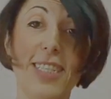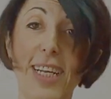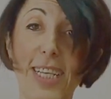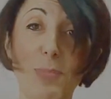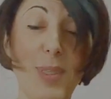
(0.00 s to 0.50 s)

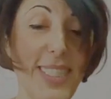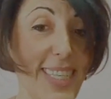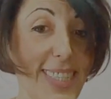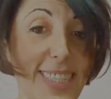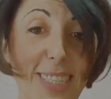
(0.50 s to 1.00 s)
has been
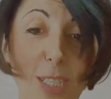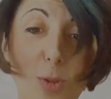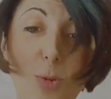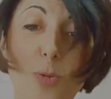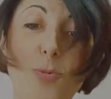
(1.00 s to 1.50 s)
testing the
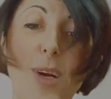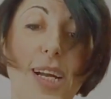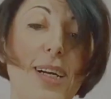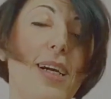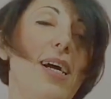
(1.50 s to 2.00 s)

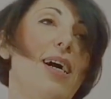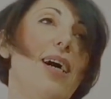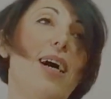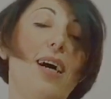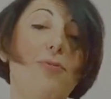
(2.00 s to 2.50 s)
software
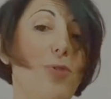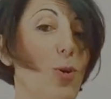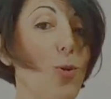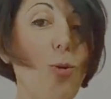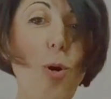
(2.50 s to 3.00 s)
for a
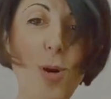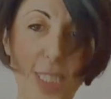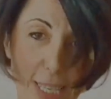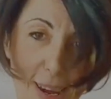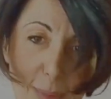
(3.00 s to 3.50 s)
long
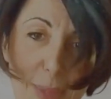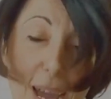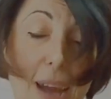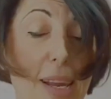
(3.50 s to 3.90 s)
time now.